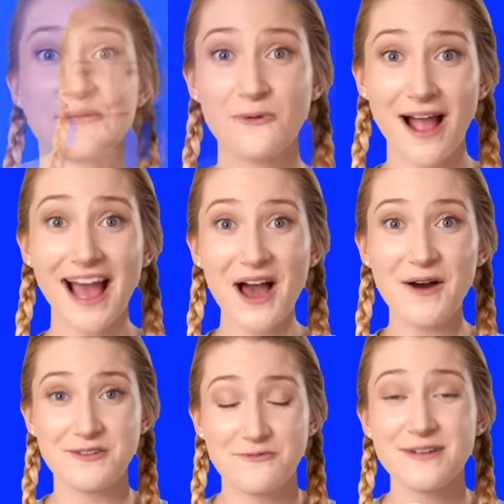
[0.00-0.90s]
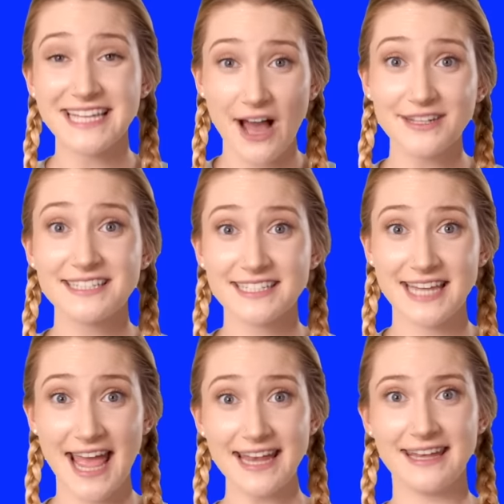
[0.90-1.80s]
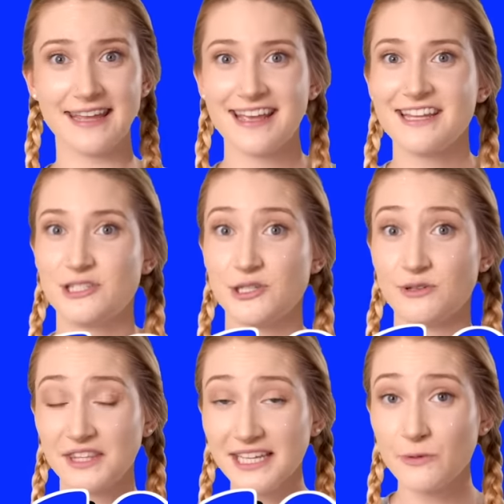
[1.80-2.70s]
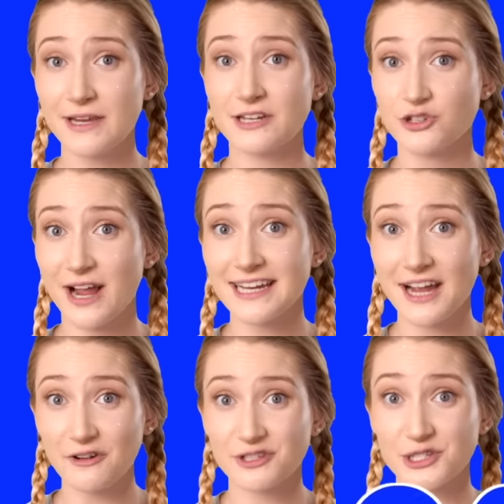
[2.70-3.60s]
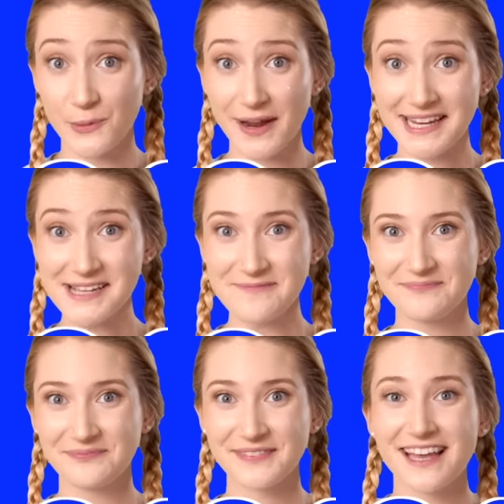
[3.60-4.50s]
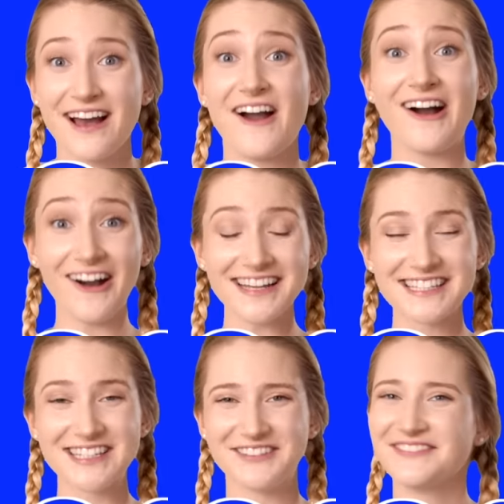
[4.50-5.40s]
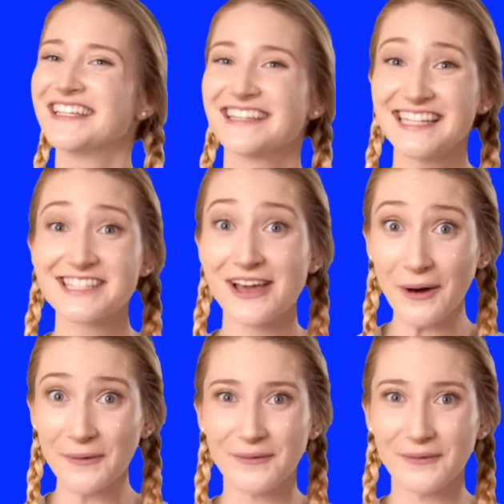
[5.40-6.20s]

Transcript: Wow, we counted to ten. Do you think we can try to count to 20? Awesome, let's go.